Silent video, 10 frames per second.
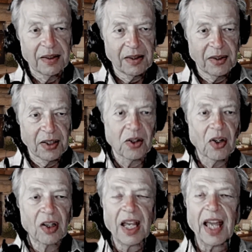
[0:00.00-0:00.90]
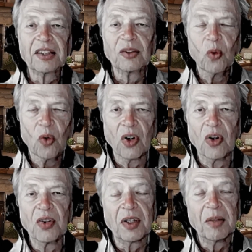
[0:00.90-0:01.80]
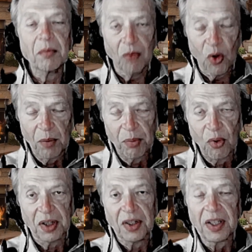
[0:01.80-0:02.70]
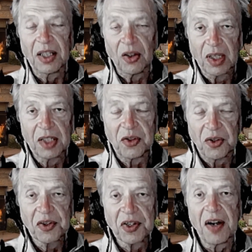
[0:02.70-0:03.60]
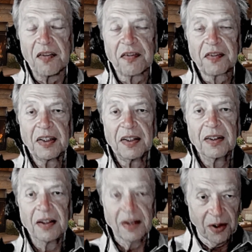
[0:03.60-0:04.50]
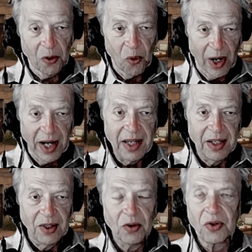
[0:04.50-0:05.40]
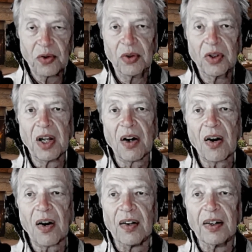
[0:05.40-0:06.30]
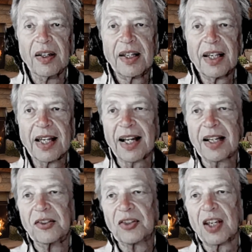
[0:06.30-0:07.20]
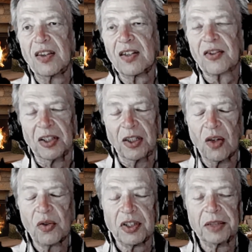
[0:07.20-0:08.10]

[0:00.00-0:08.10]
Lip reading: Just look at the world, more importantly, look at yourself the way you truly are. And I could say this in closing.